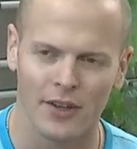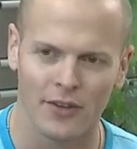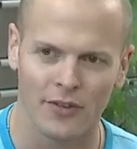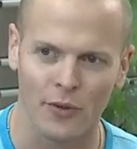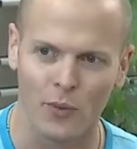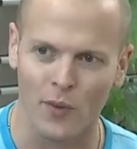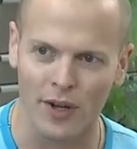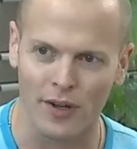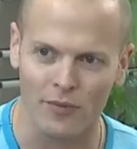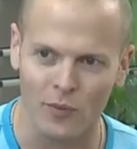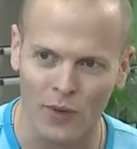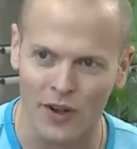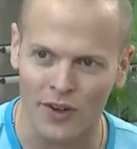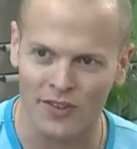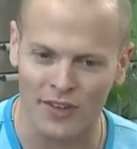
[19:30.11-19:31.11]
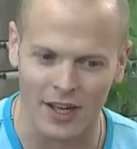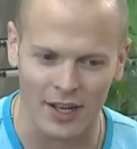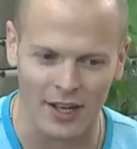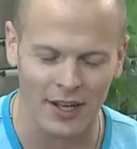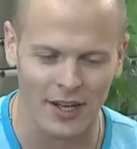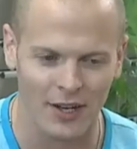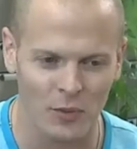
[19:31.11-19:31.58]
So what, what
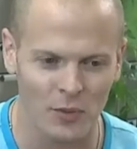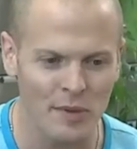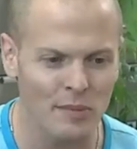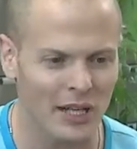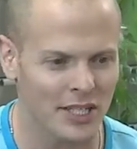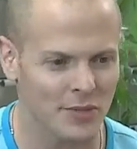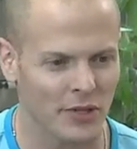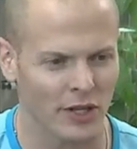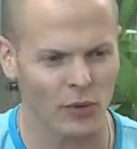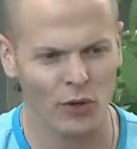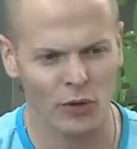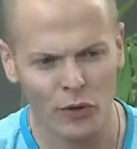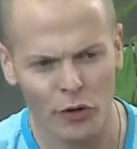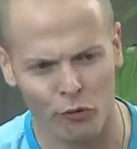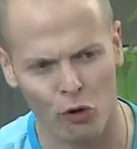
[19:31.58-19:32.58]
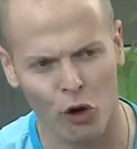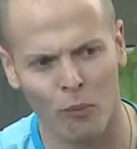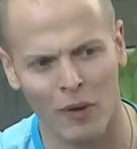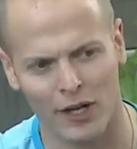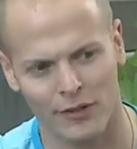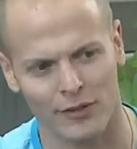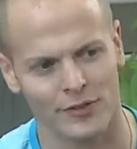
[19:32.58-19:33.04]
uh, when people ask me like, well, who are your role
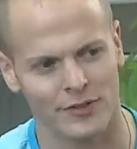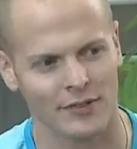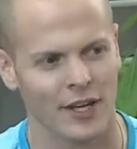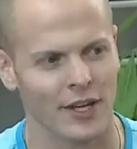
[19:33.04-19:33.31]
models?